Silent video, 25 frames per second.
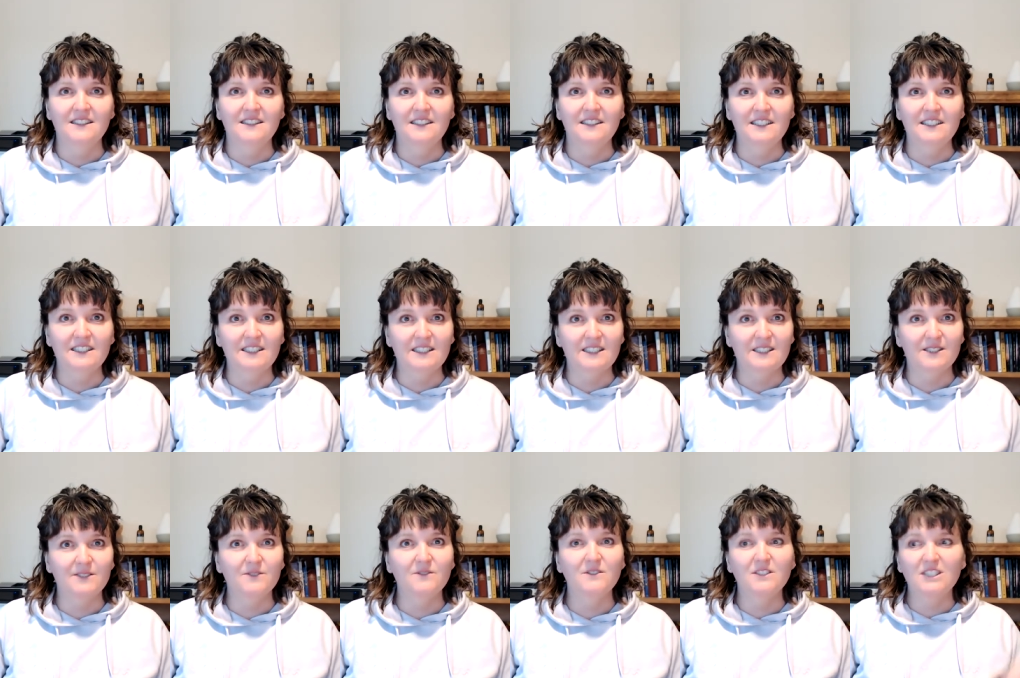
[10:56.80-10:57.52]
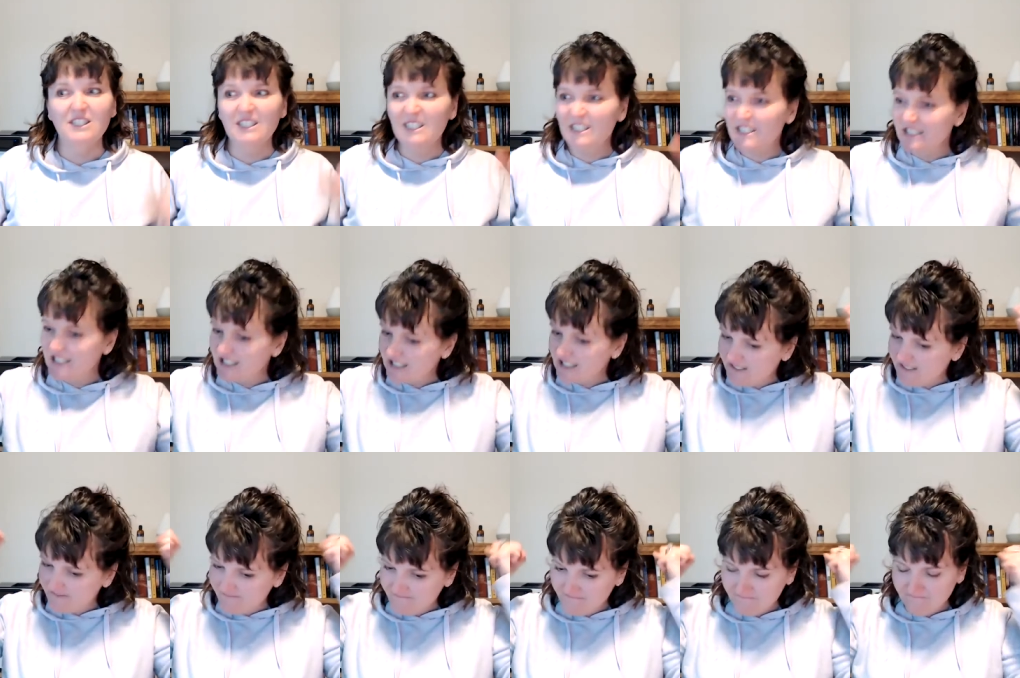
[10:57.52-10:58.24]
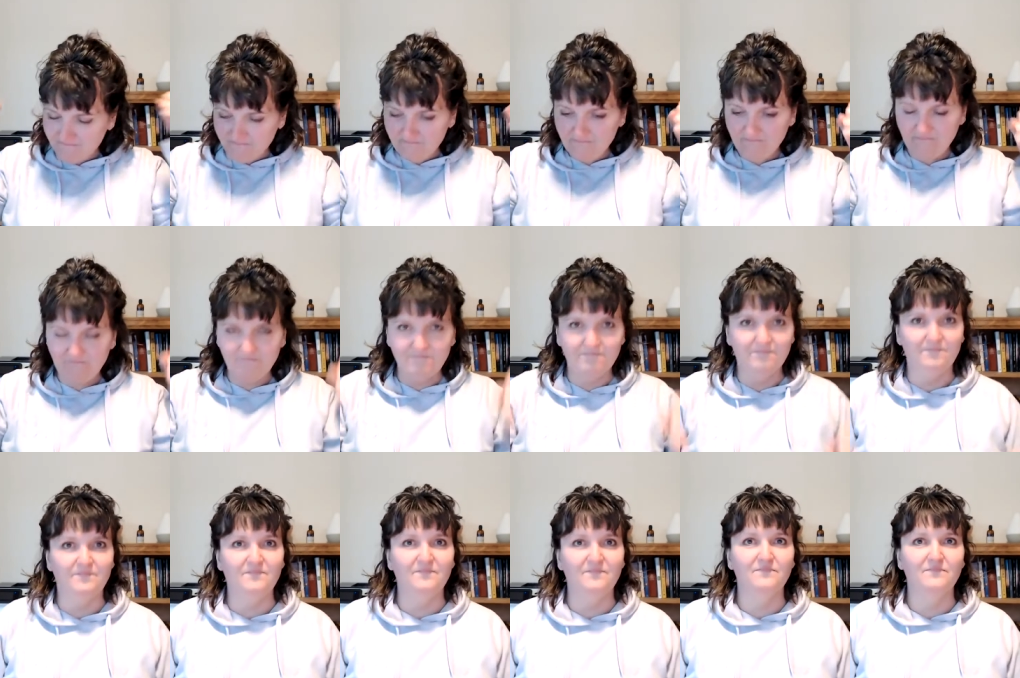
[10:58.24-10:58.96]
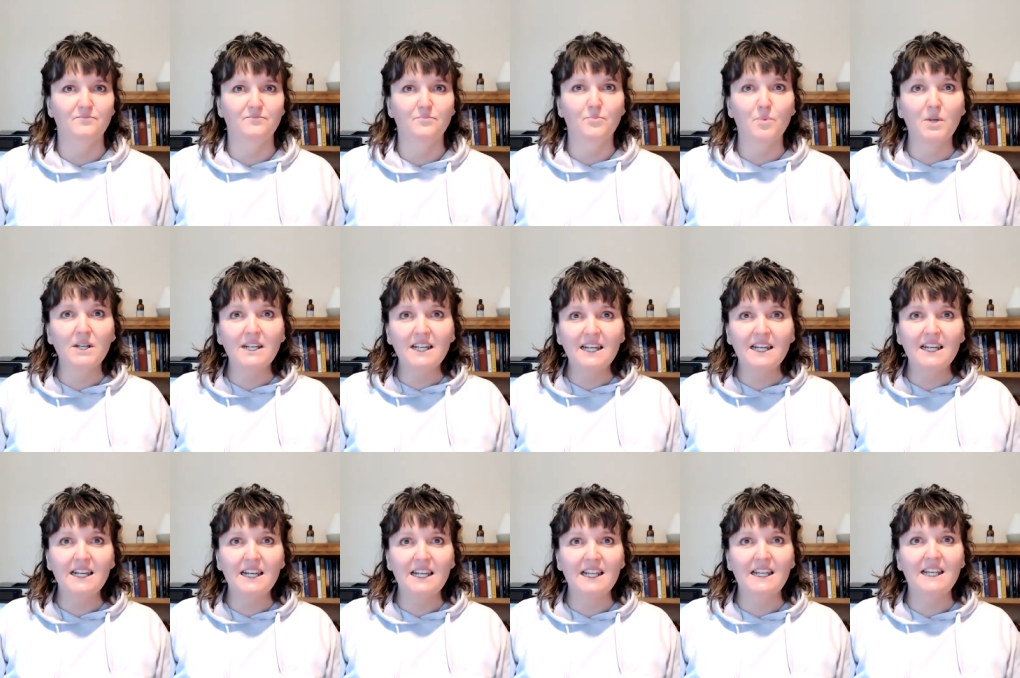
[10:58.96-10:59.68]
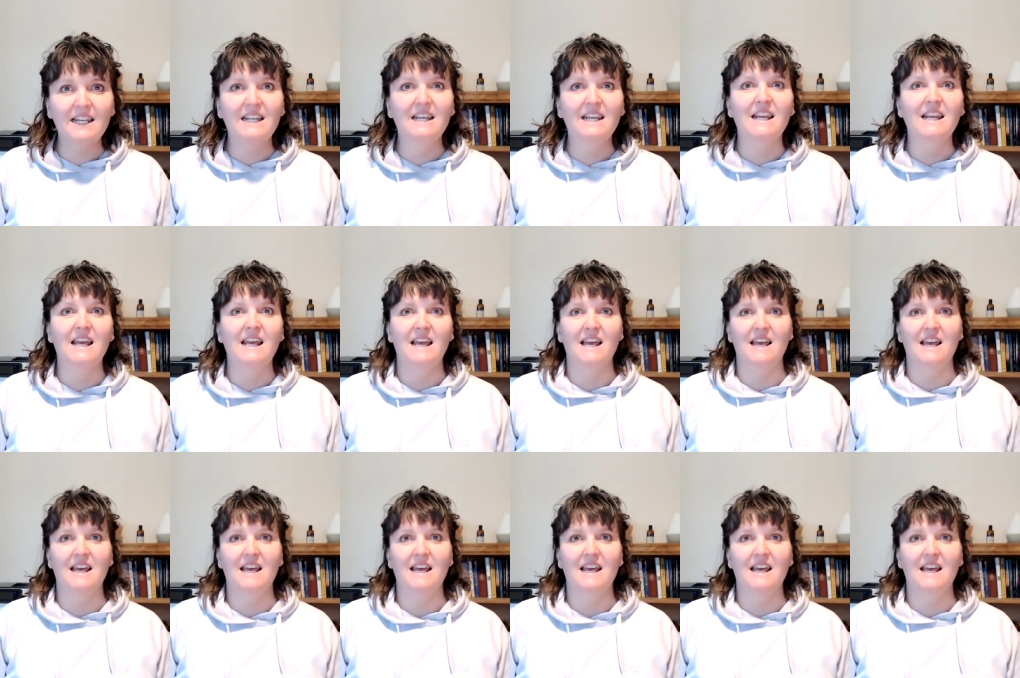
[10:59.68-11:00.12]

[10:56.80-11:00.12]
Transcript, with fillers: You know, just bringing it in